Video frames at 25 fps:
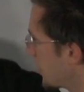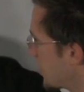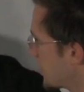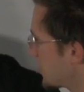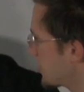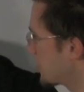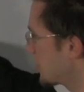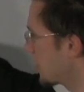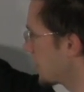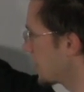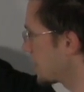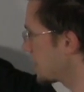
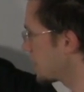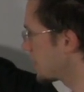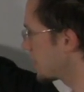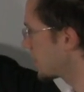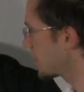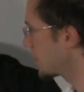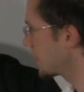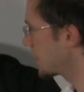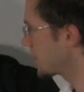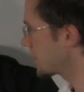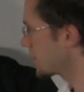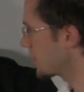is
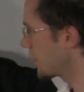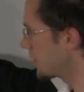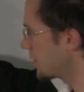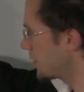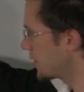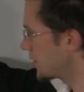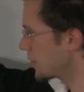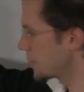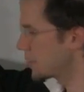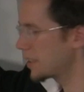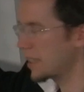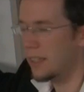just, so
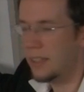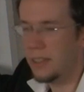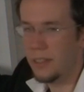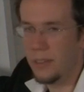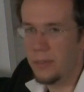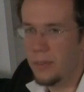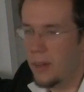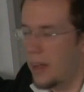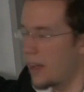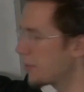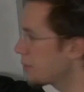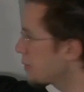if you just take
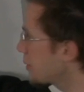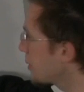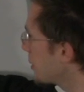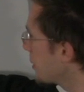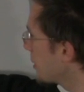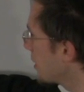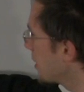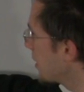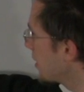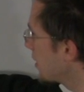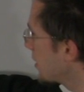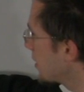the 5
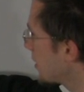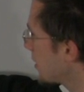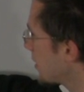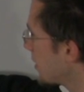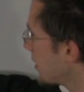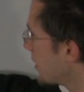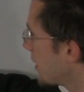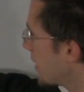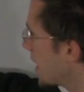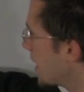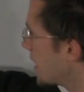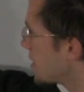chord,
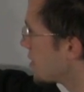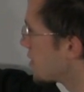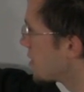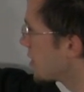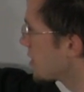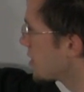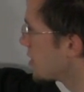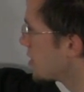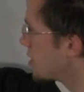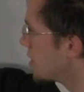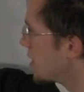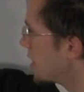it's
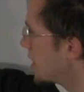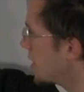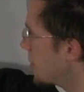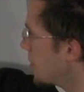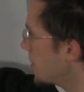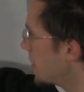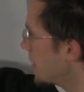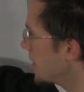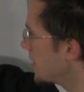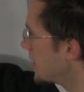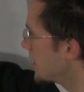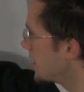just G,
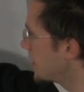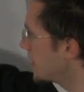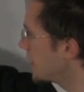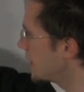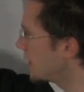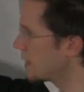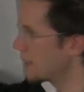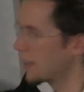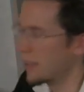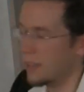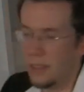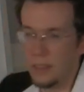B,
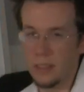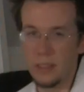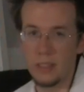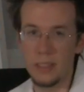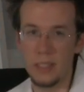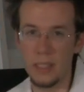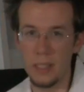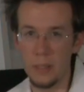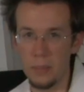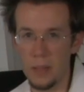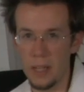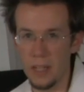D in
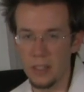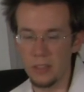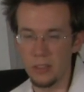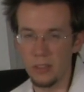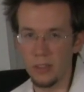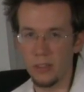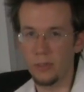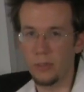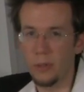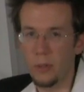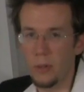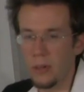C
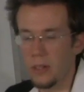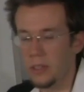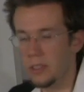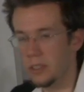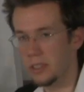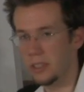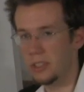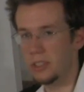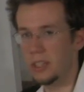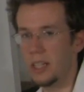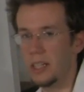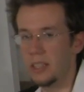major. Of
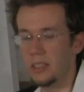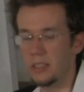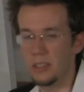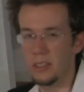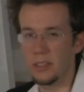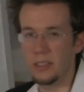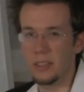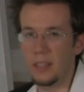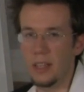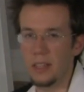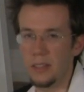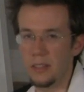course it
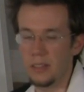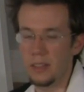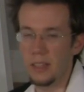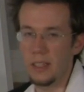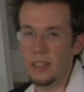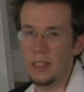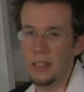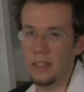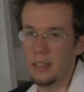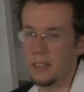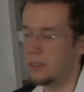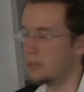changes in other
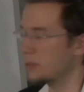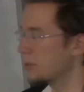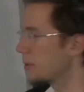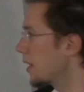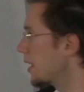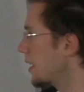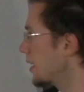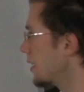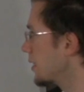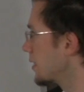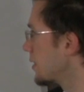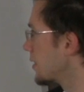keys,
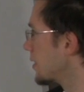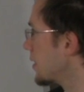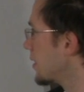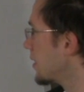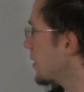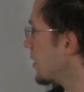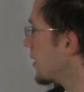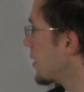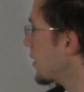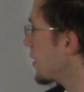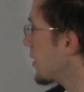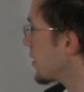right?
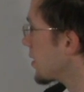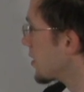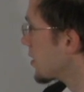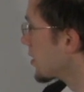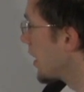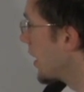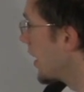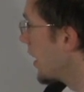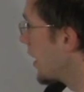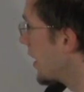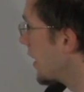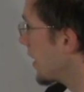
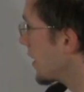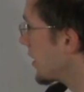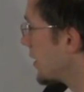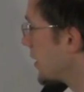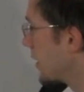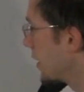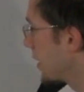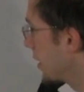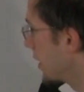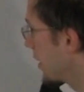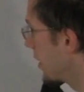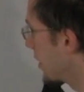
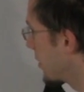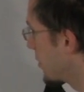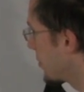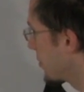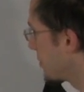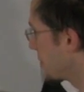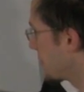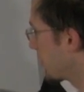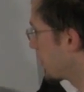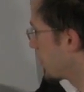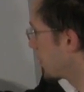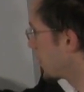And
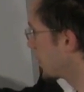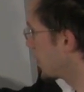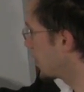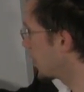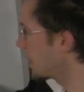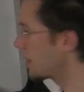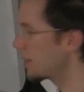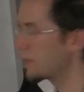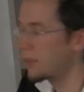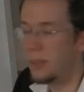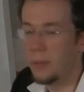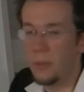
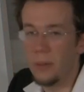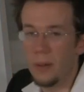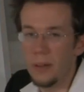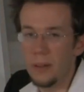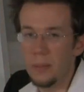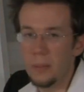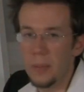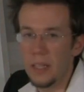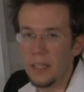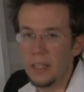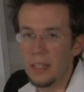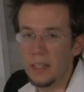then if you
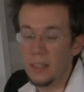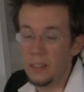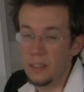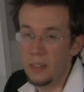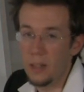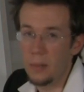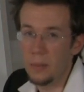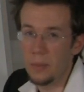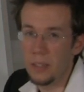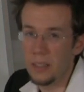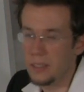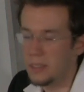want to make it a
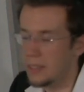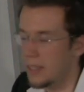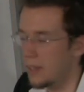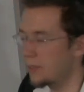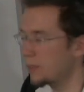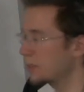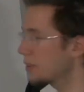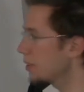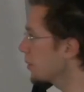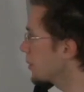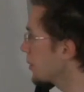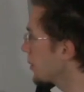dominant
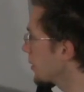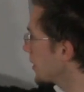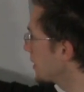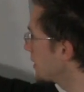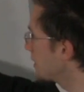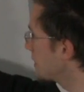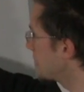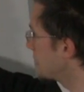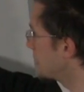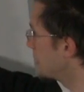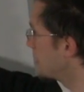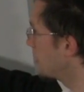seventh
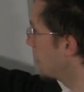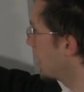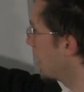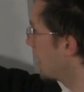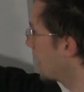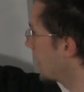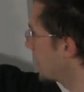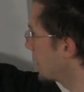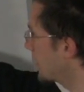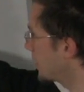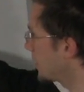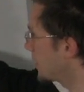chord, then you
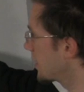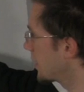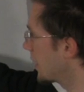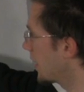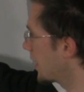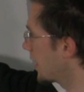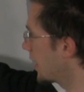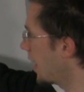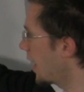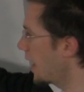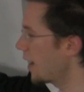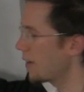add
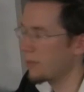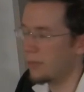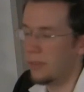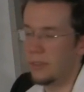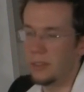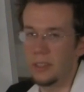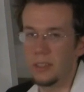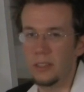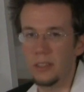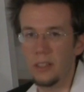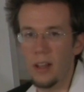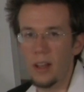the F
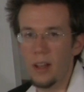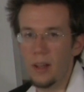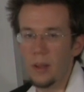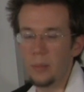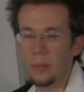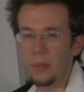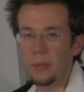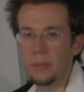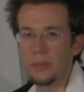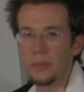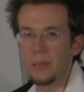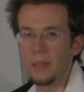on the
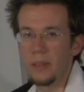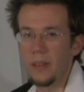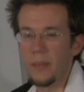top.